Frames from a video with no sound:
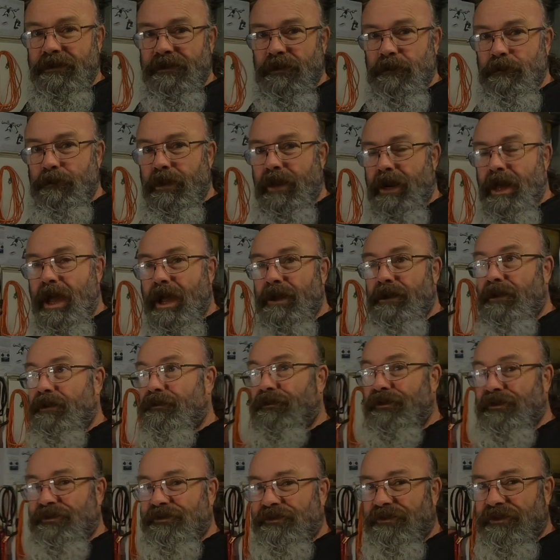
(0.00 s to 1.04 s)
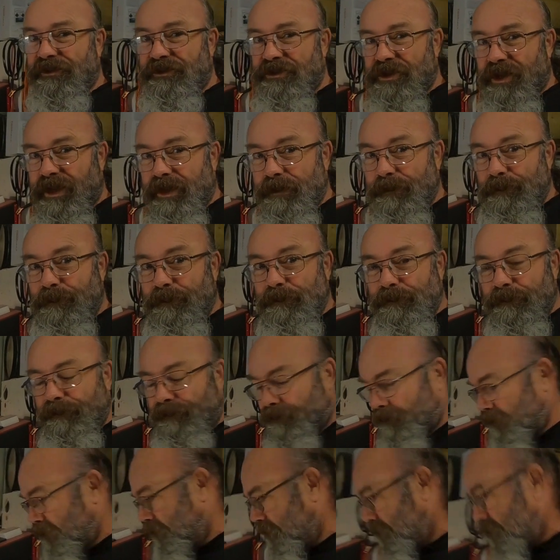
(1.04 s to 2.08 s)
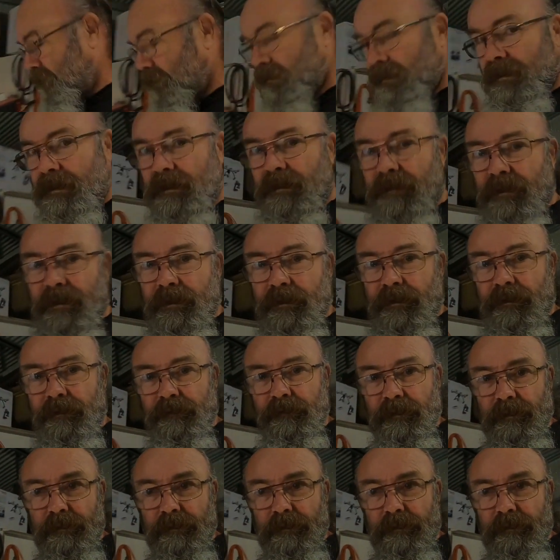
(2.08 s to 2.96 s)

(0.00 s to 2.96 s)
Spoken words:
folks, I'm Benno. This is the shed. Well,